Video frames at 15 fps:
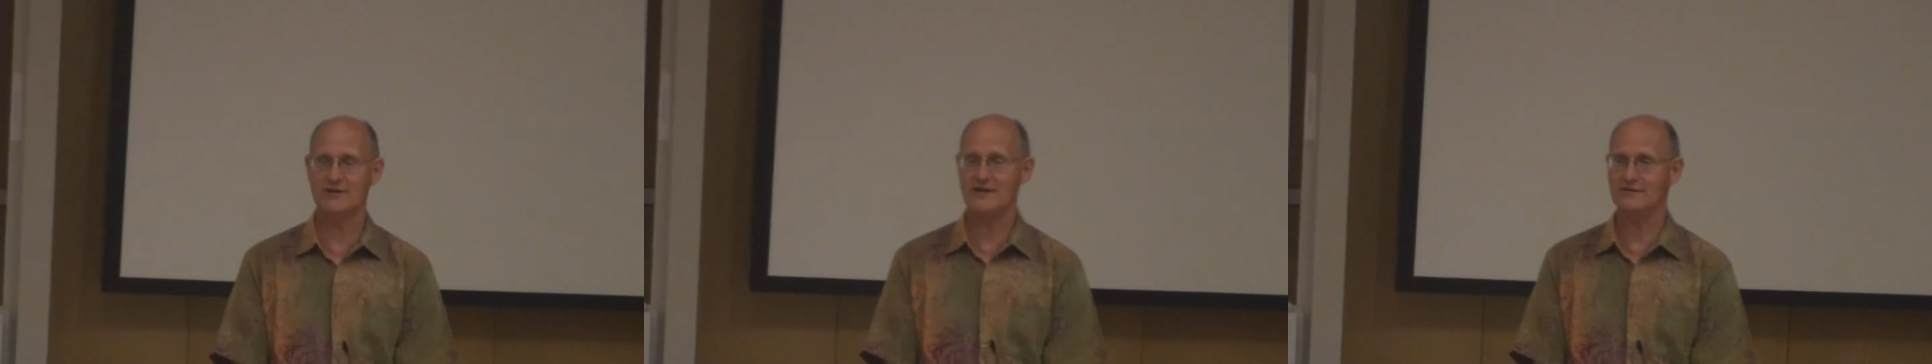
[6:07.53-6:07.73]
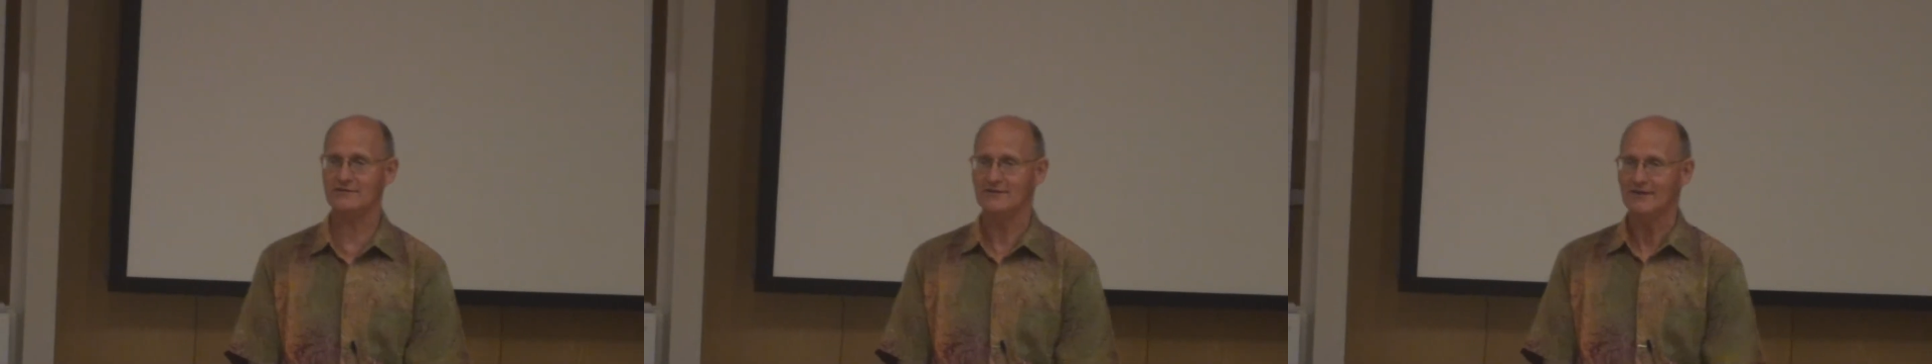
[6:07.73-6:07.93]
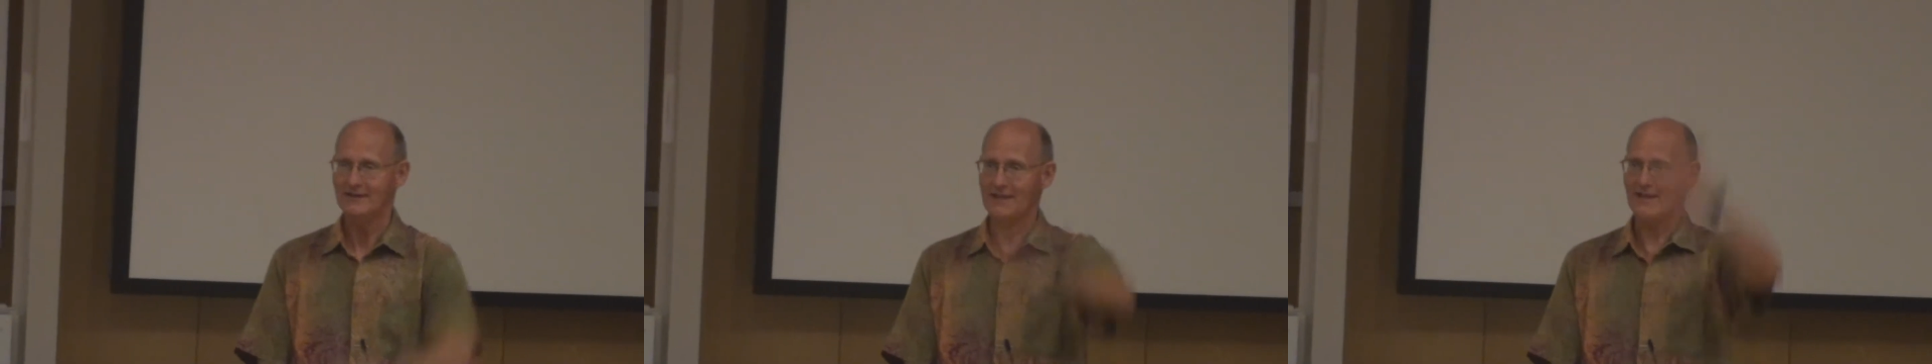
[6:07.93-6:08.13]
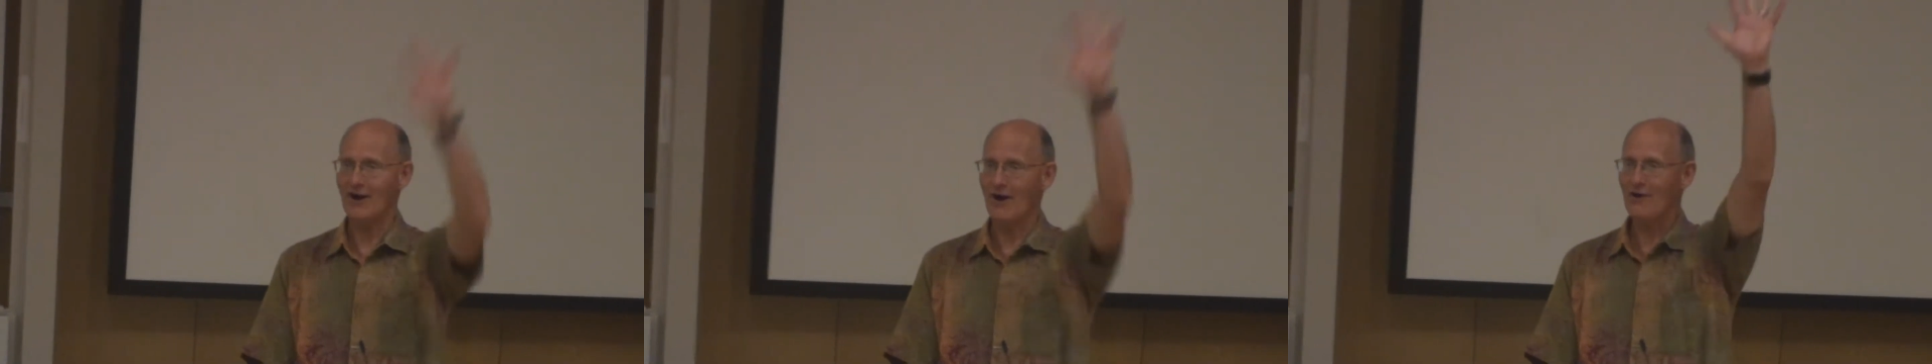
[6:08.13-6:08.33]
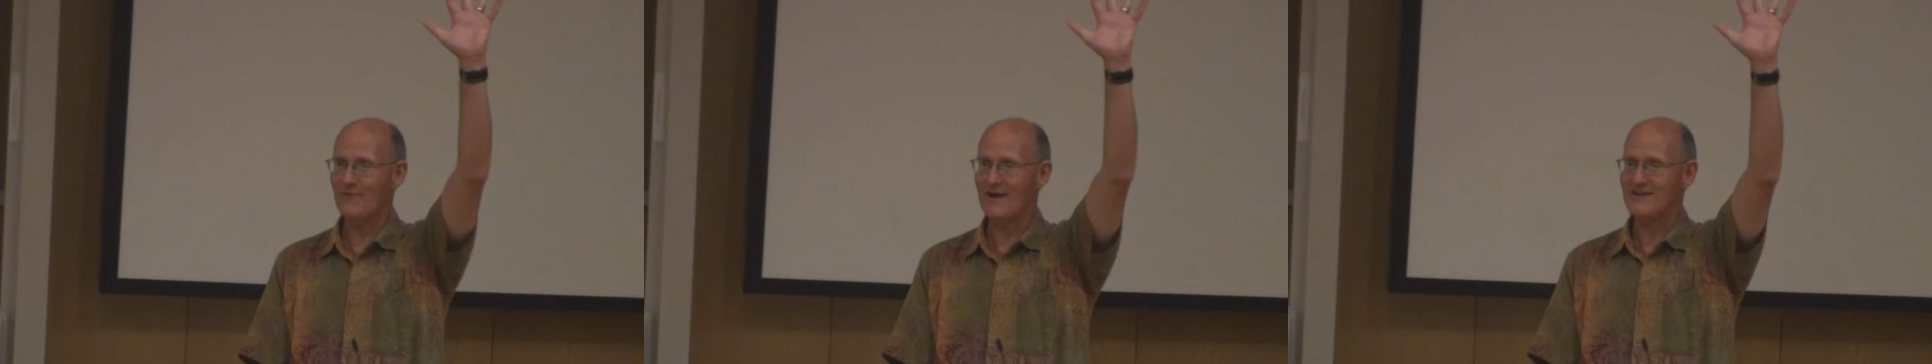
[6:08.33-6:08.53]
sin?" they'd
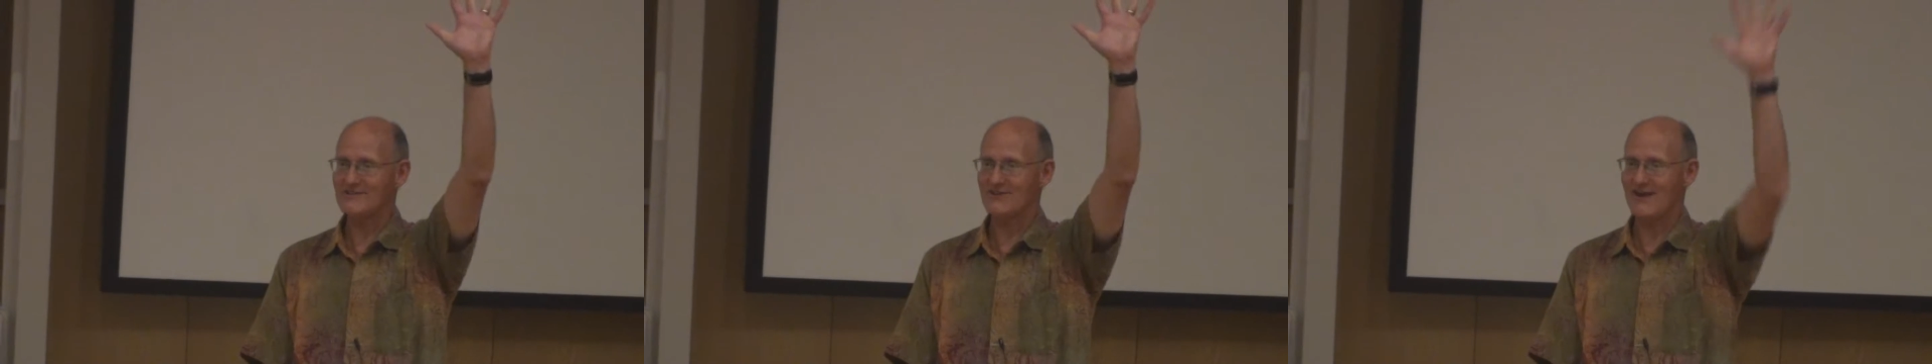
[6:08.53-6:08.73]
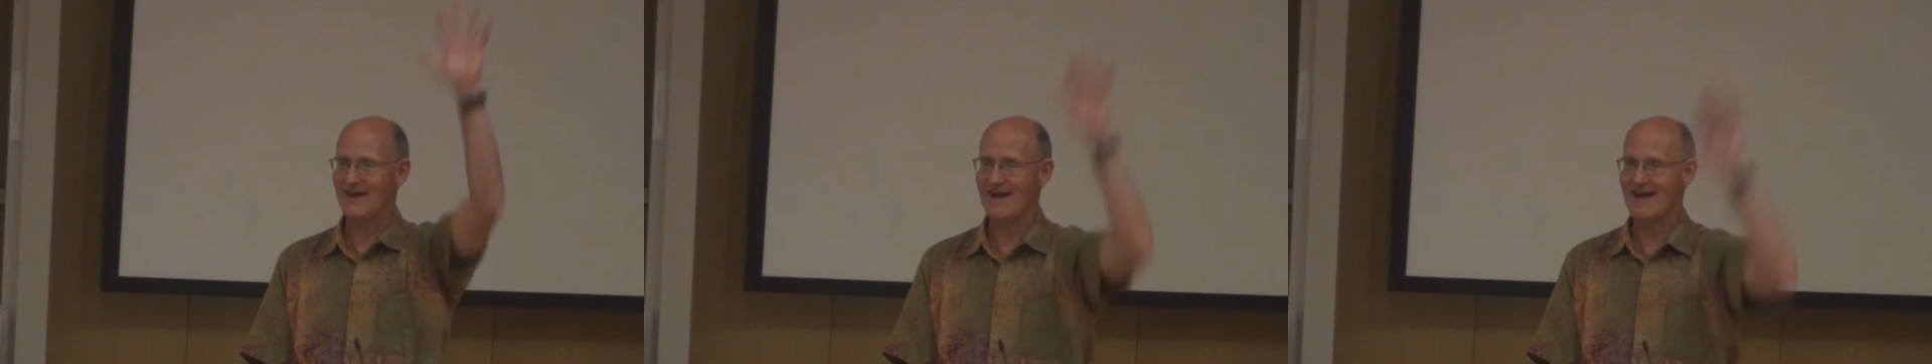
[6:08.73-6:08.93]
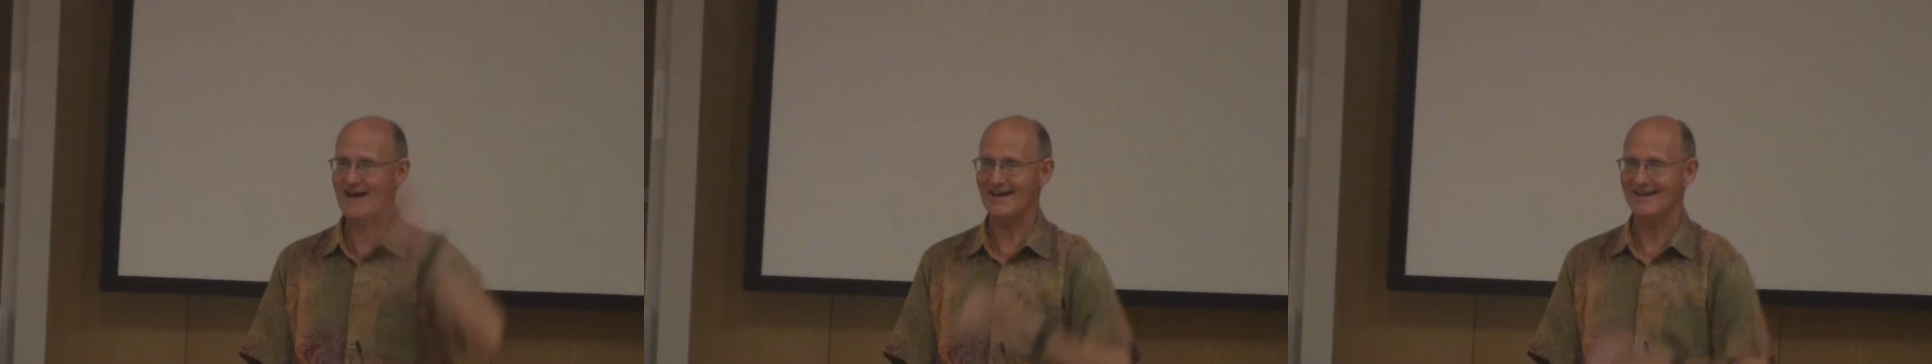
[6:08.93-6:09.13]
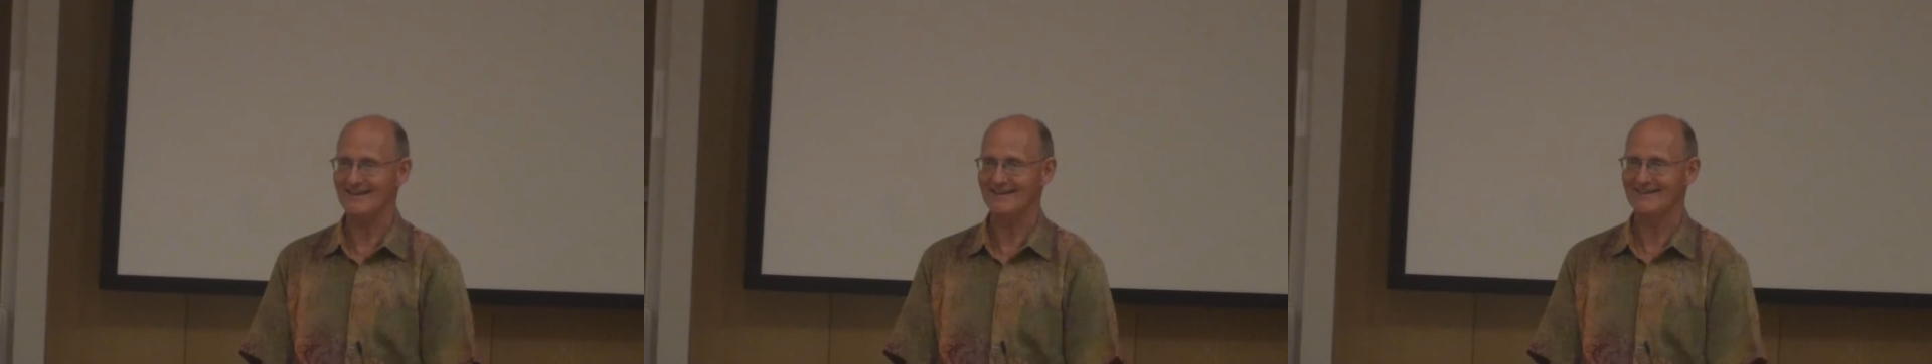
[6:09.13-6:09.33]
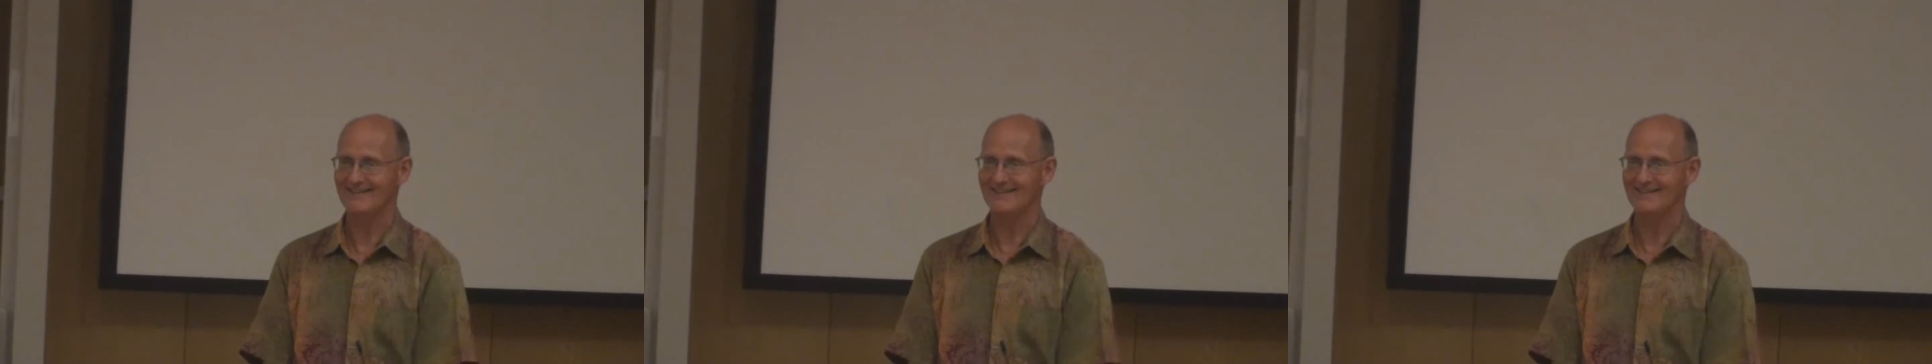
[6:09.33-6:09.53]
all raise their hands.